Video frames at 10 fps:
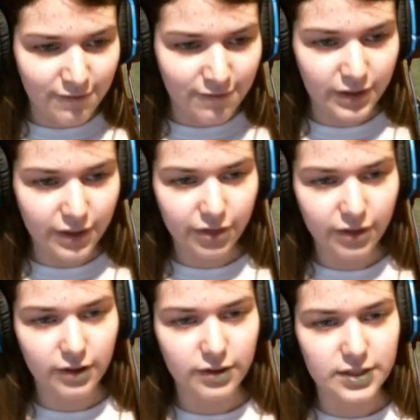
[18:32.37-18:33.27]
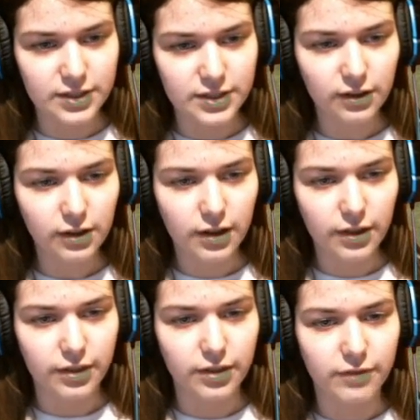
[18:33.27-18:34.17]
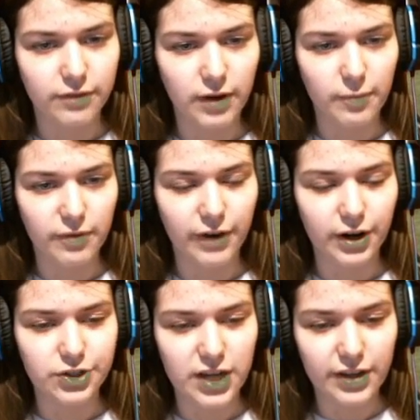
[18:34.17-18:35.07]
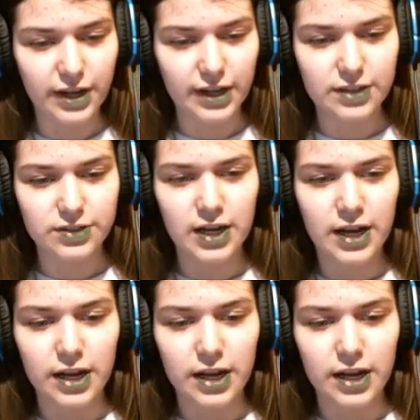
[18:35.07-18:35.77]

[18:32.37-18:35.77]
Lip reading: 5th skill from the fire tree, I think it is,